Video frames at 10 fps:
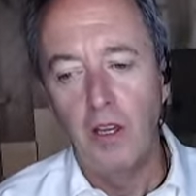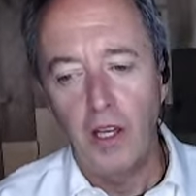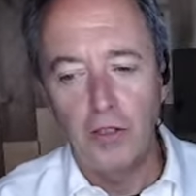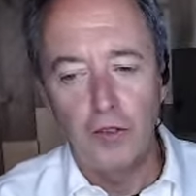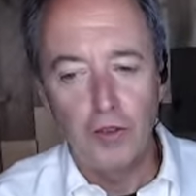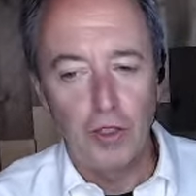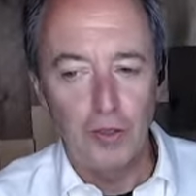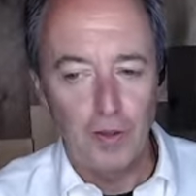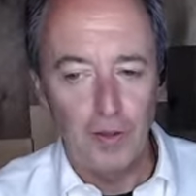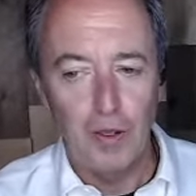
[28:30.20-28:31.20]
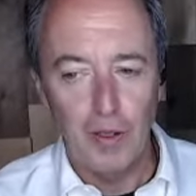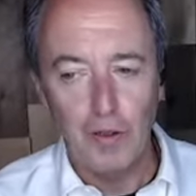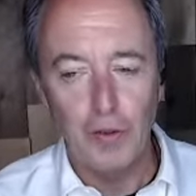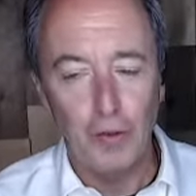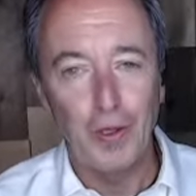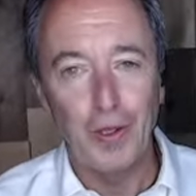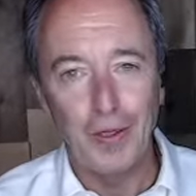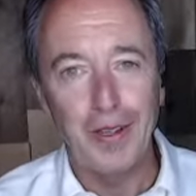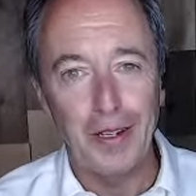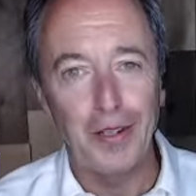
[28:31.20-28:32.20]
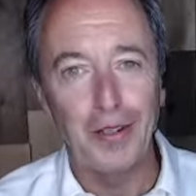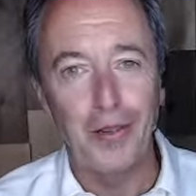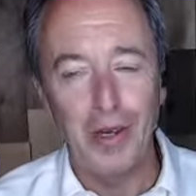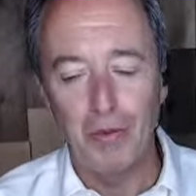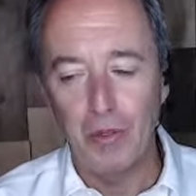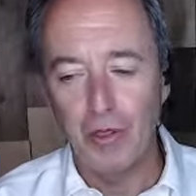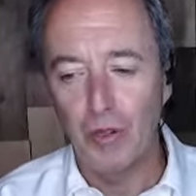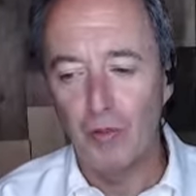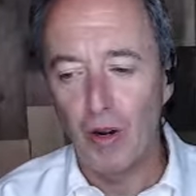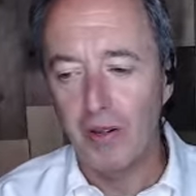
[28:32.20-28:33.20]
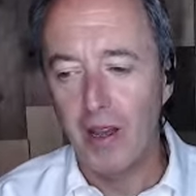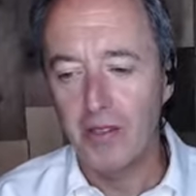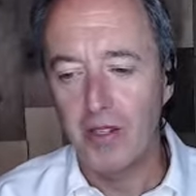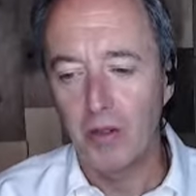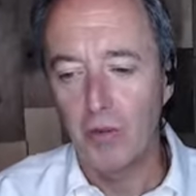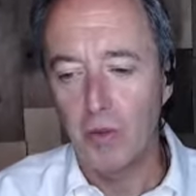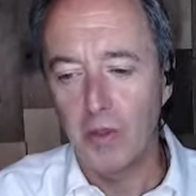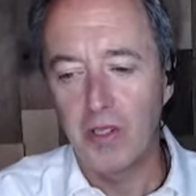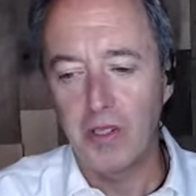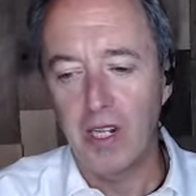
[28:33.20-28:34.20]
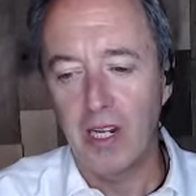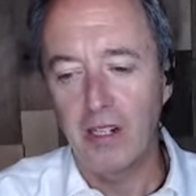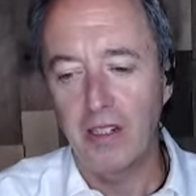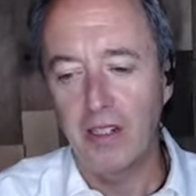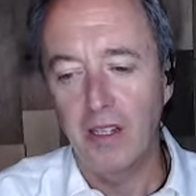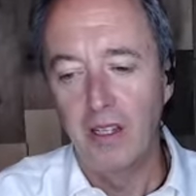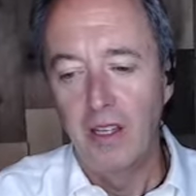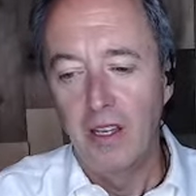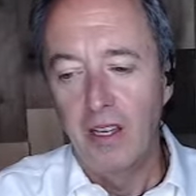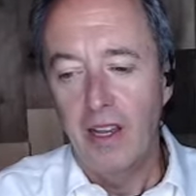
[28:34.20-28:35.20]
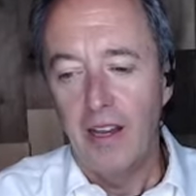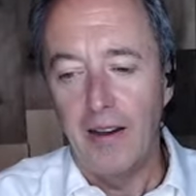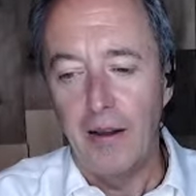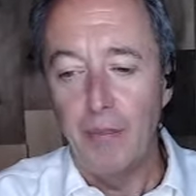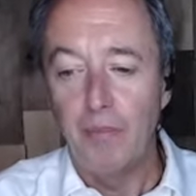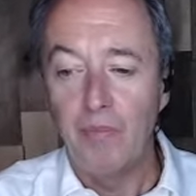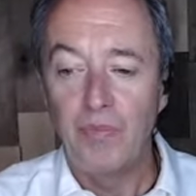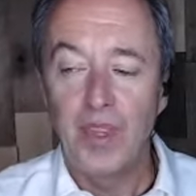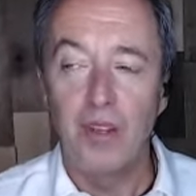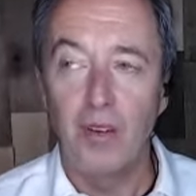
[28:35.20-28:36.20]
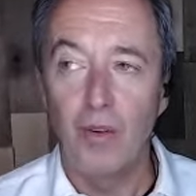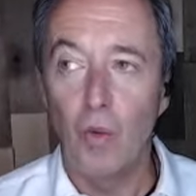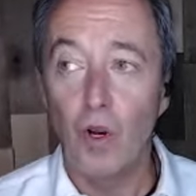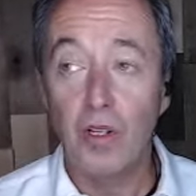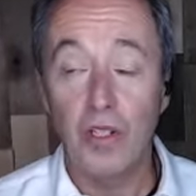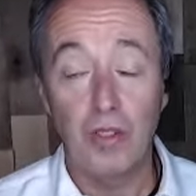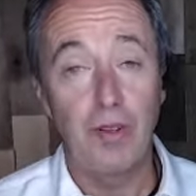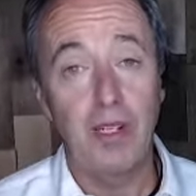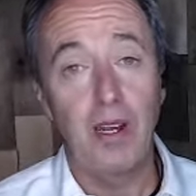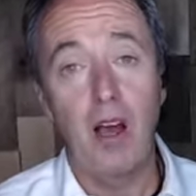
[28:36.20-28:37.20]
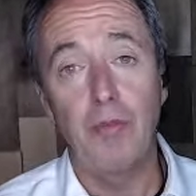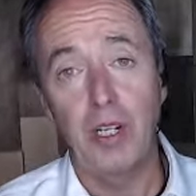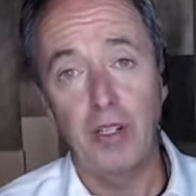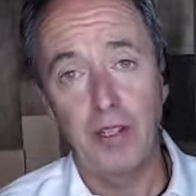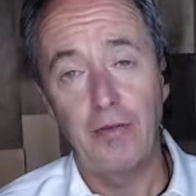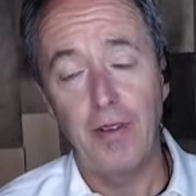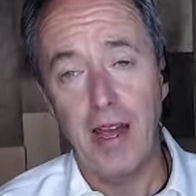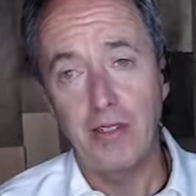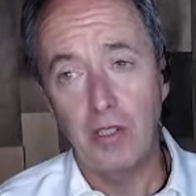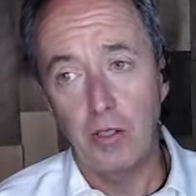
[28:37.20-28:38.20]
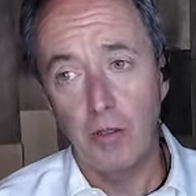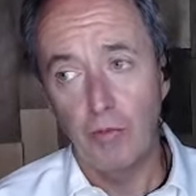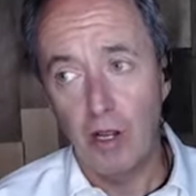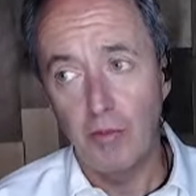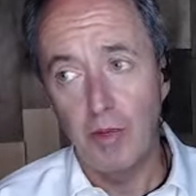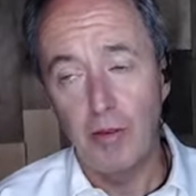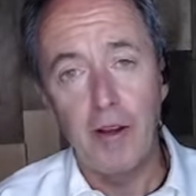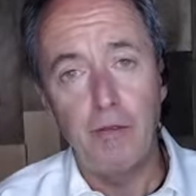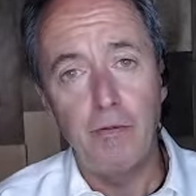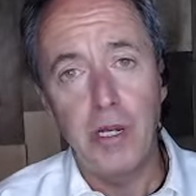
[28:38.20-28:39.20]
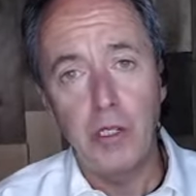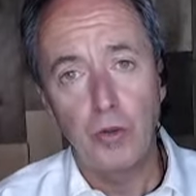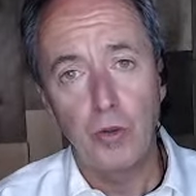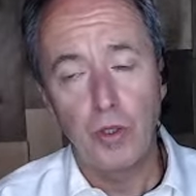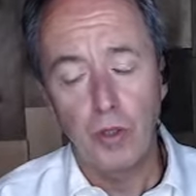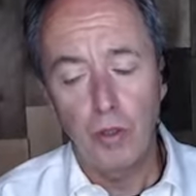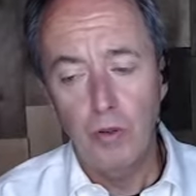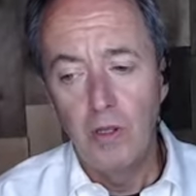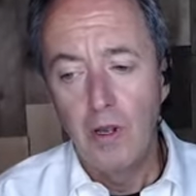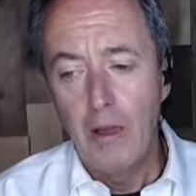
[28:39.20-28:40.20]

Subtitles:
It's just there to let you know that we're still broadcasting and we weren't disconnected. The work is phenomenally fast. It'll probably be 5 minutes or so.